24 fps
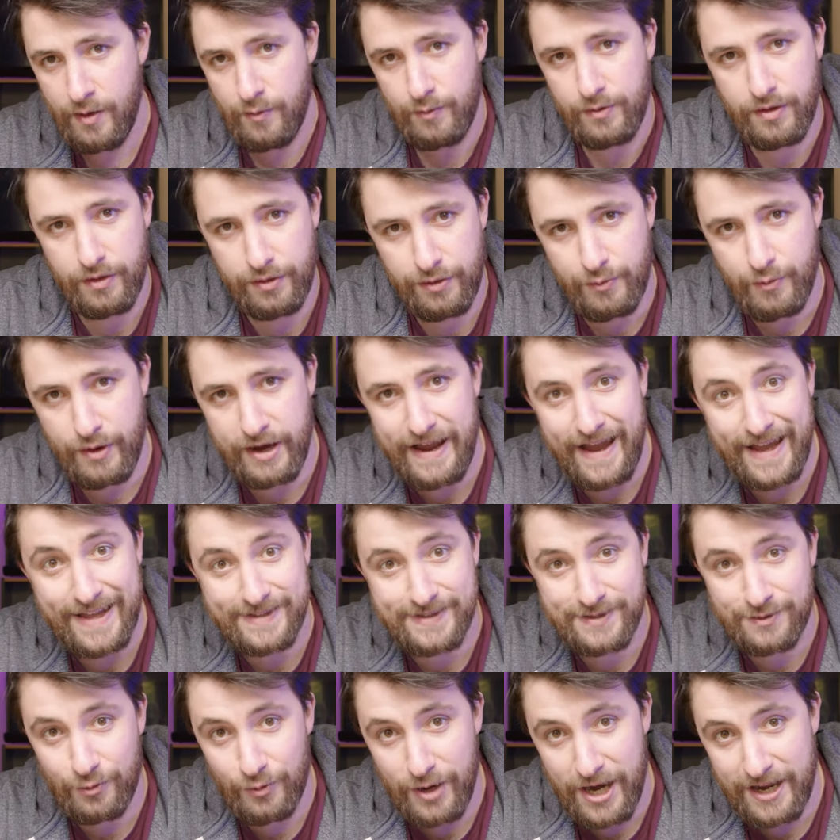with a three
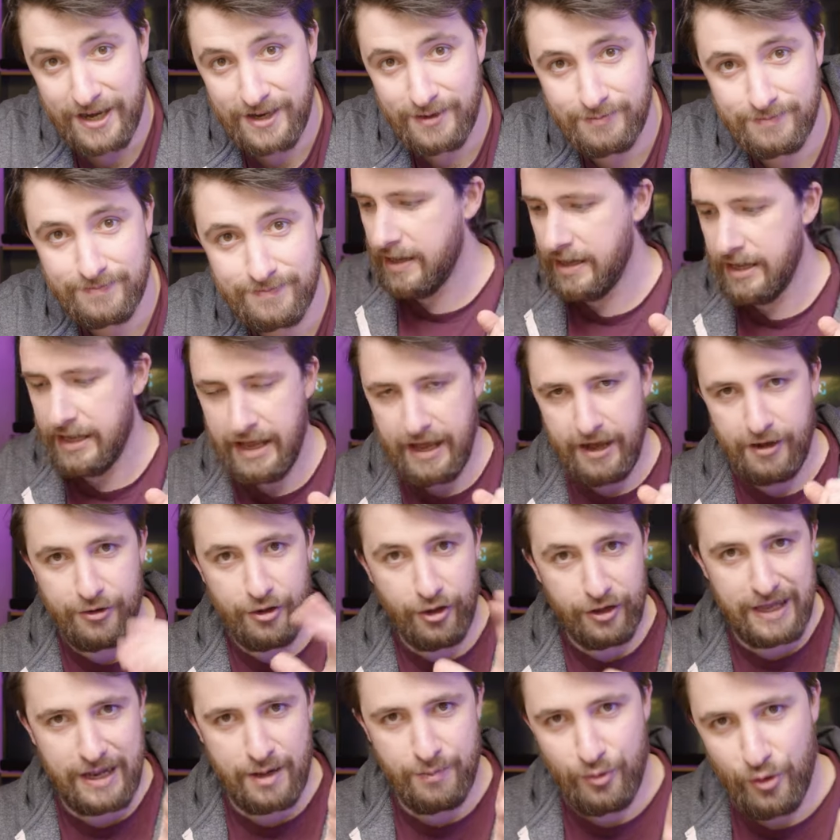eighths thread. I'll
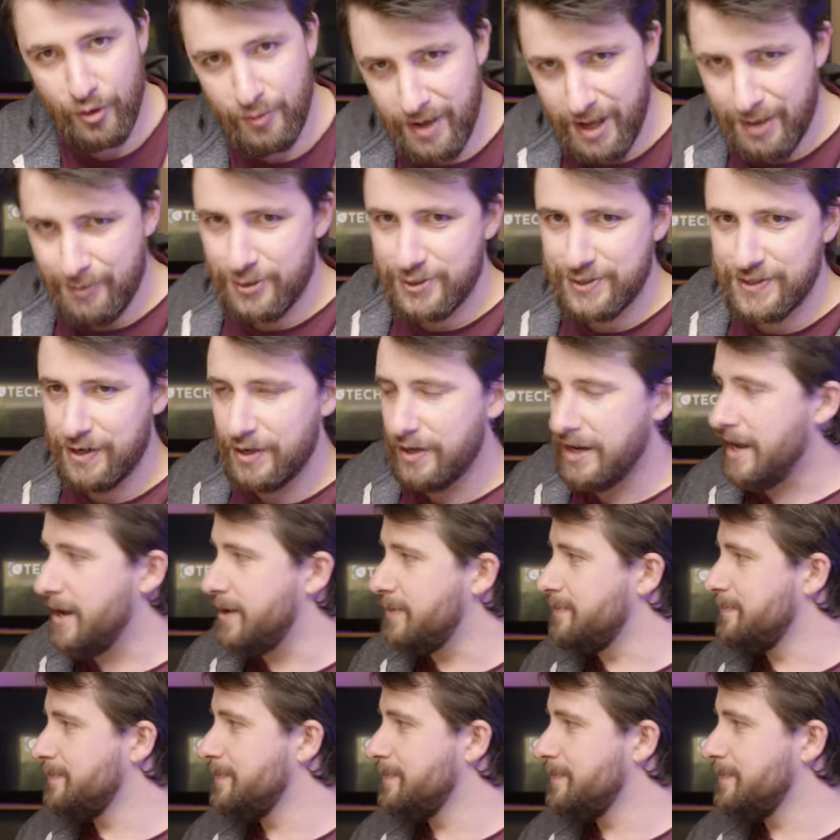go get a boom arm, I'll show you now.